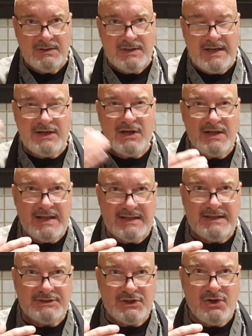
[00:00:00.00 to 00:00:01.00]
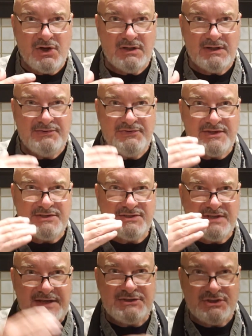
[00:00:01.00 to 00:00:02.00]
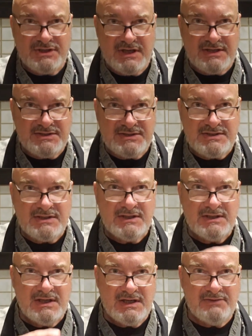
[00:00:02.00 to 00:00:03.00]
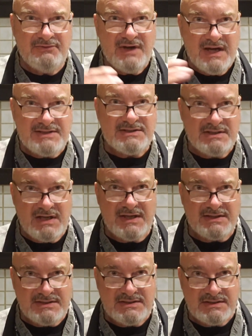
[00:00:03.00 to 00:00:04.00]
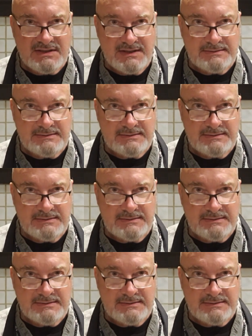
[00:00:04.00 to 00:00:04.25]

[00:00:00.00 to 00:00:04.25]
I like to call it the suchness of usness.